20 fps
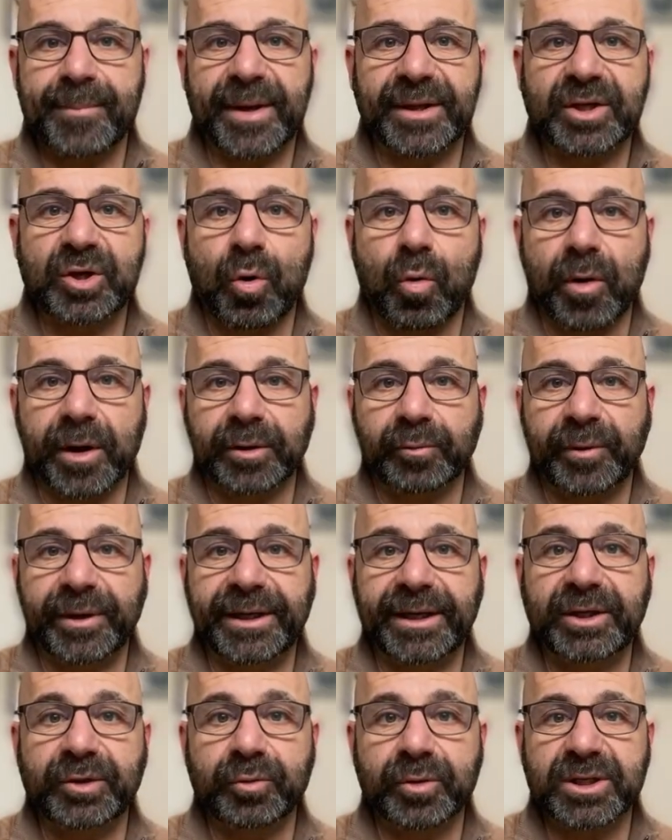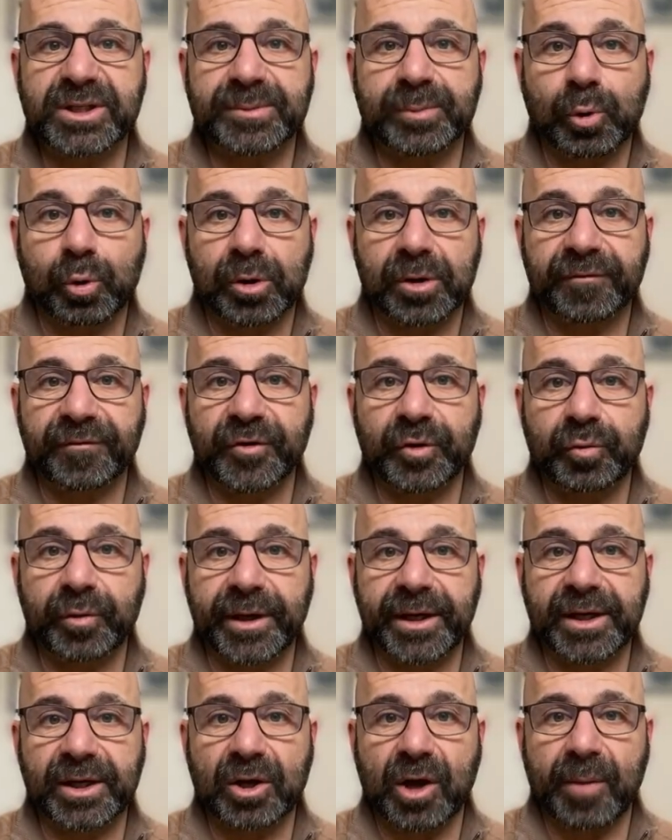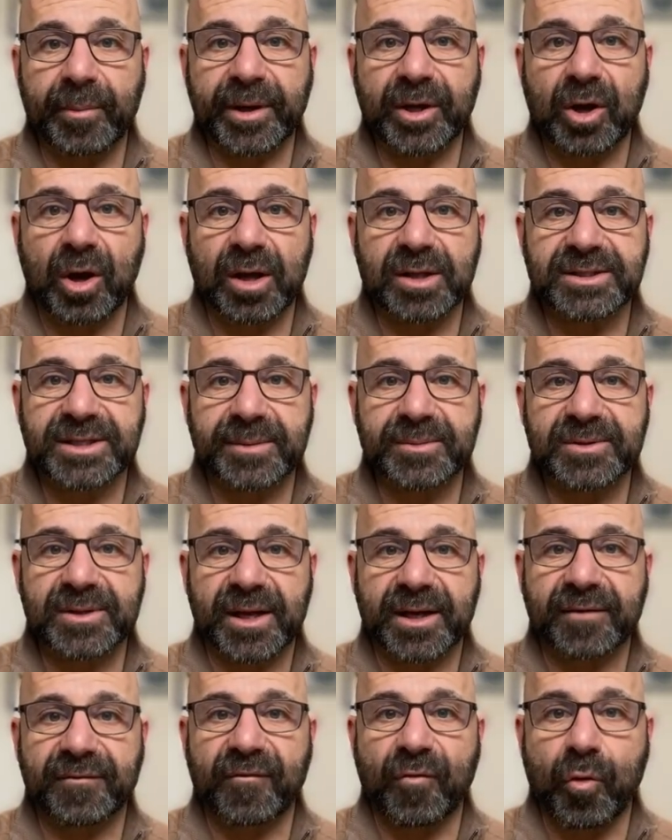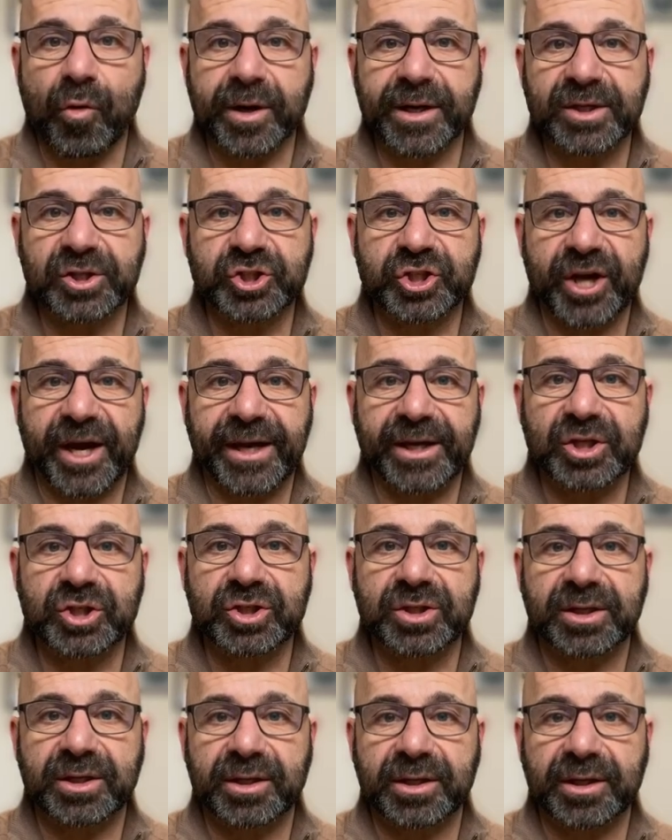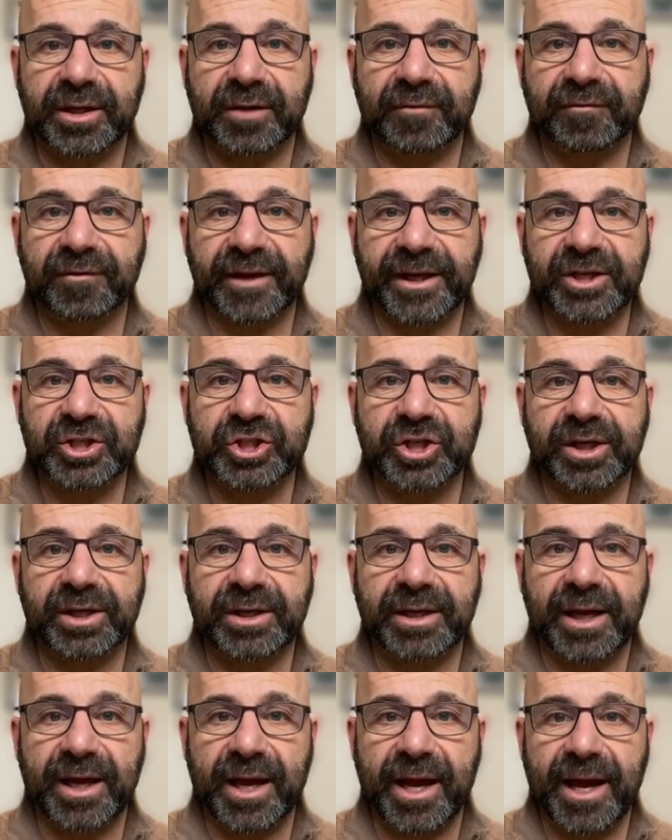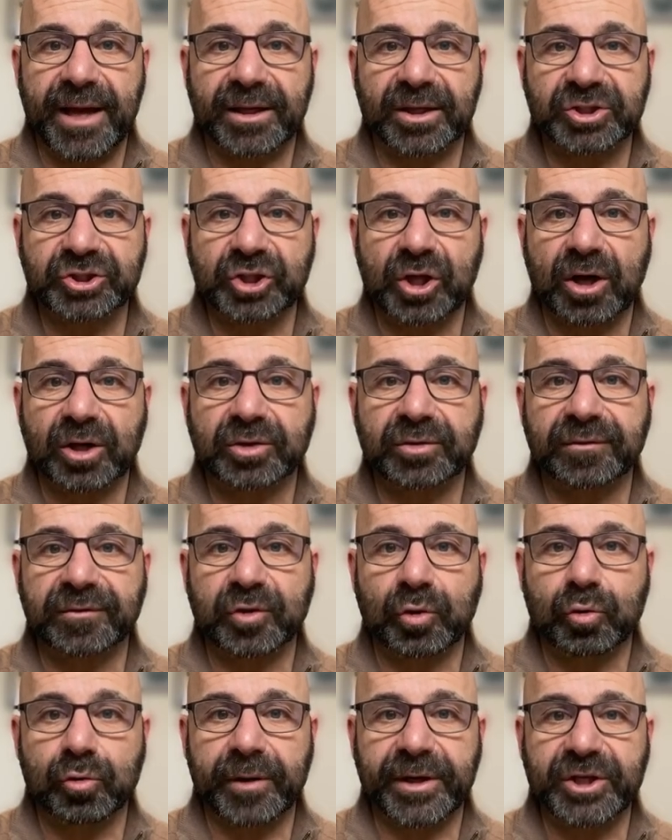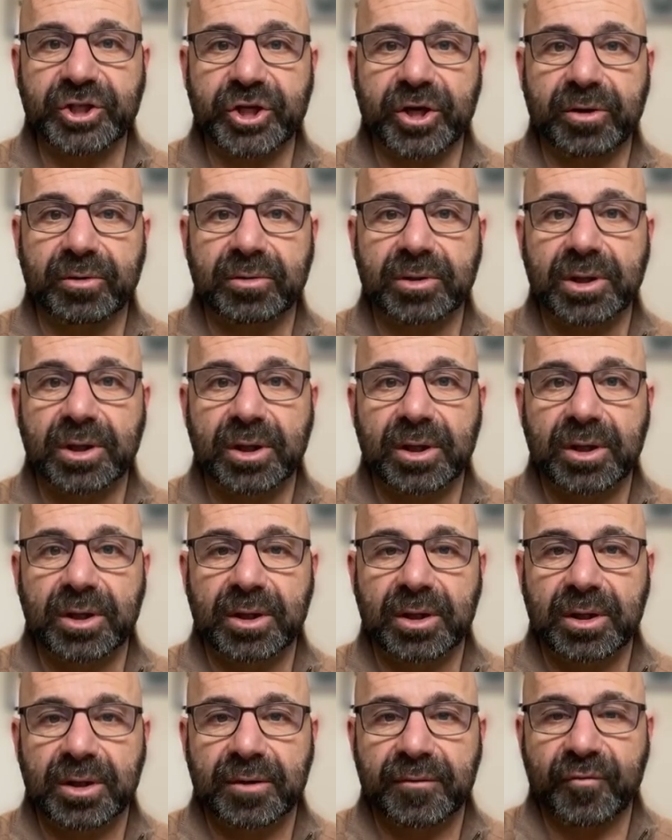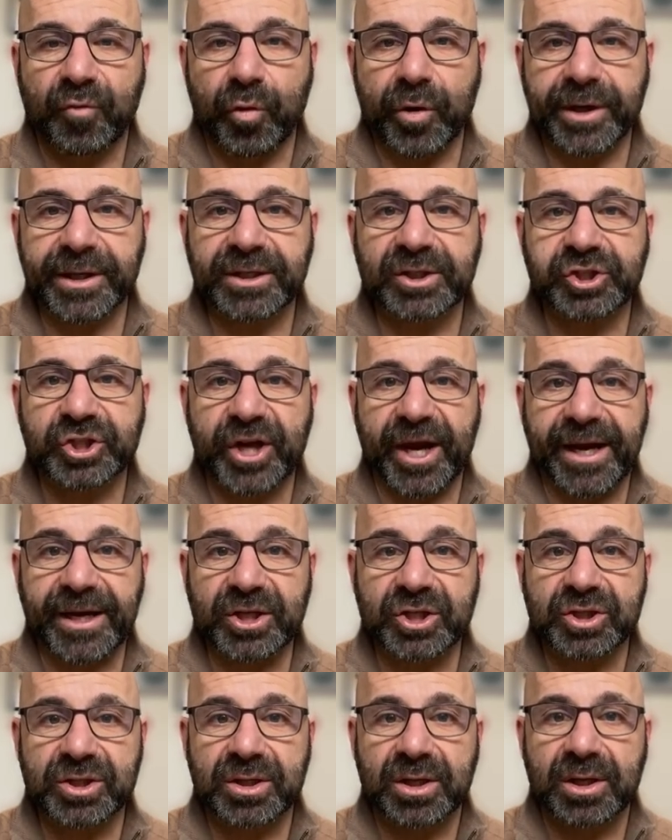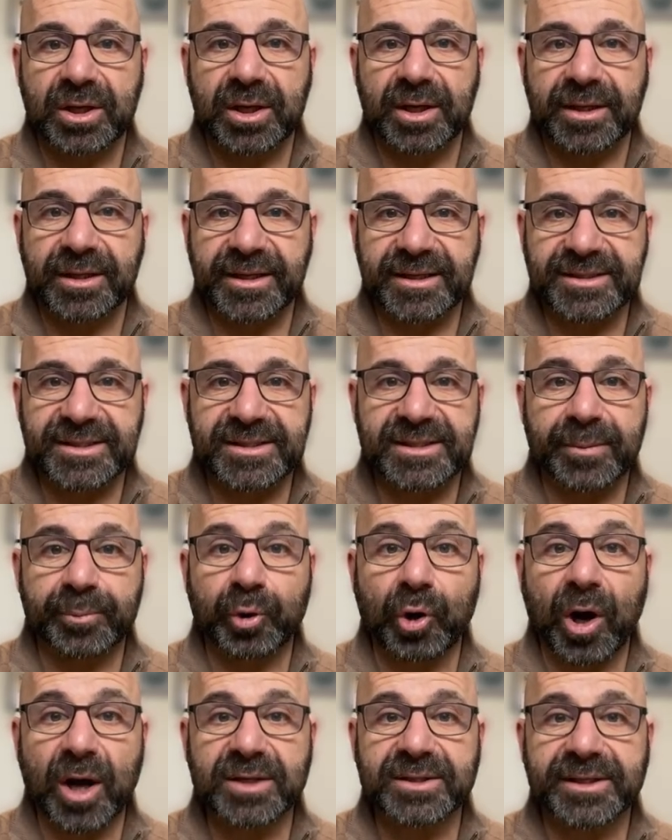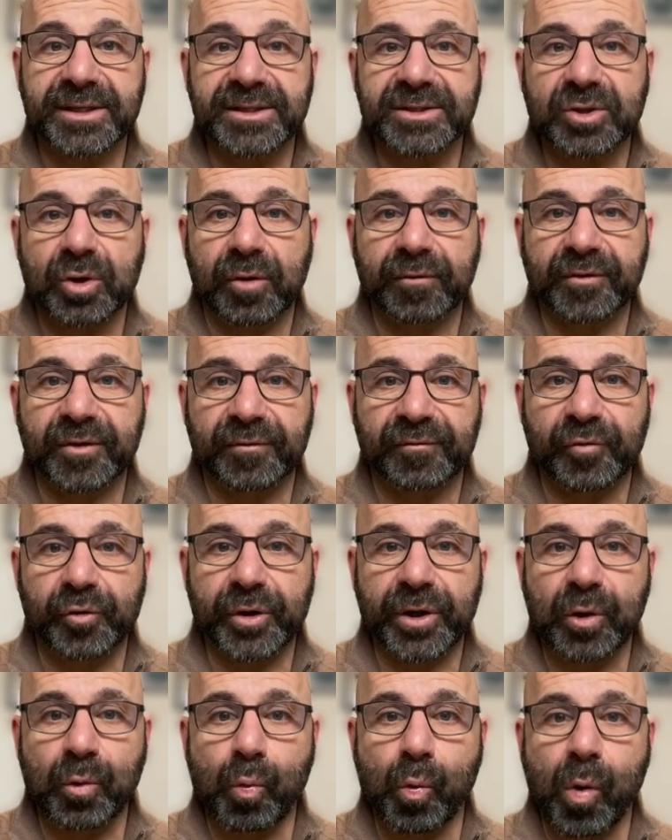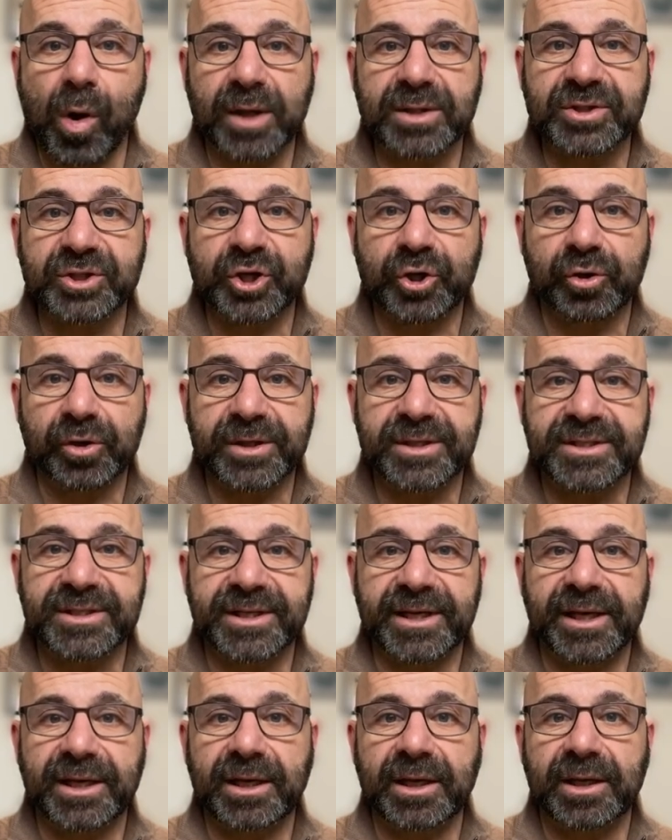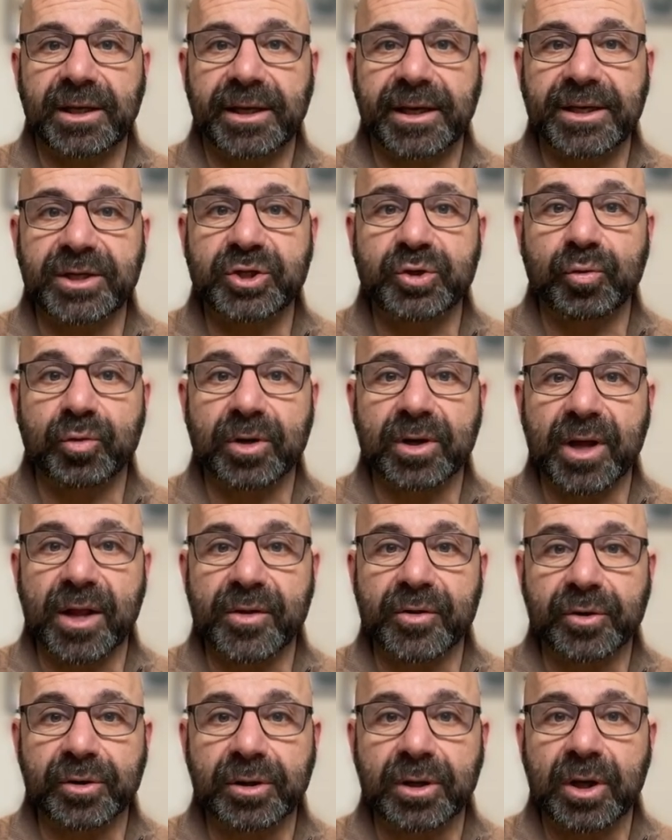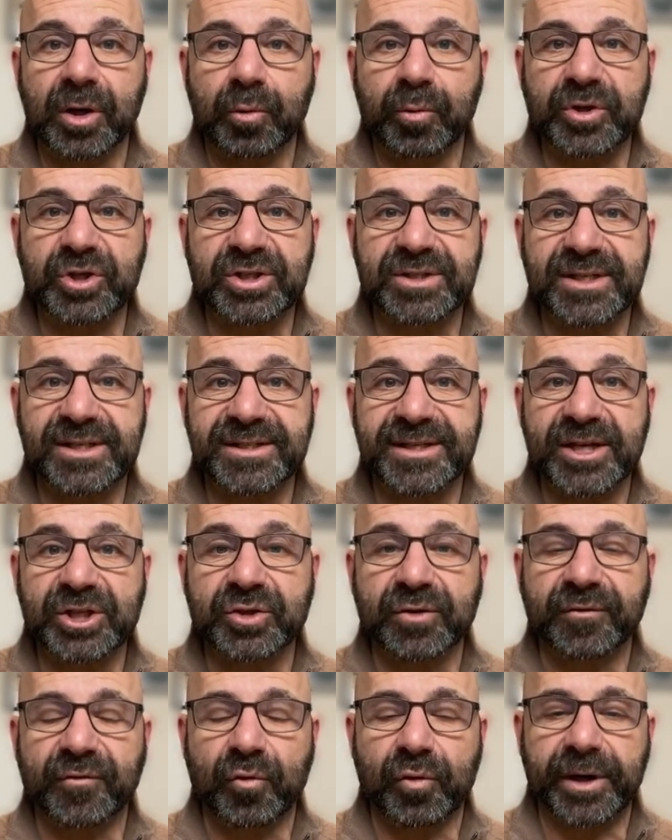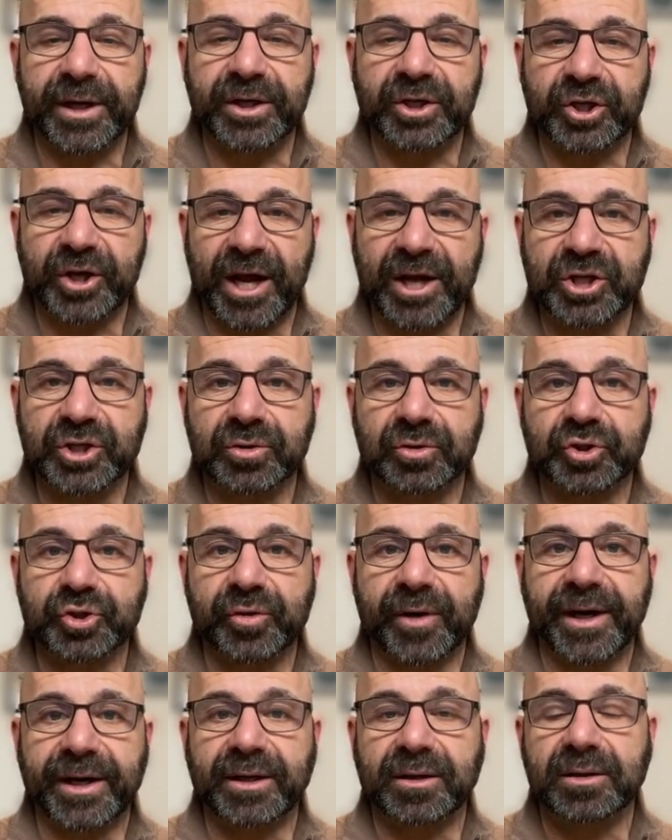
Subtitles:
Bitcoin, we need to explore a few economic concepts like foreign exchange, inflation, and the stock-to-flow ratio. Foreign exchange, this is the process of converting one's currency into another, which is essential for international trade.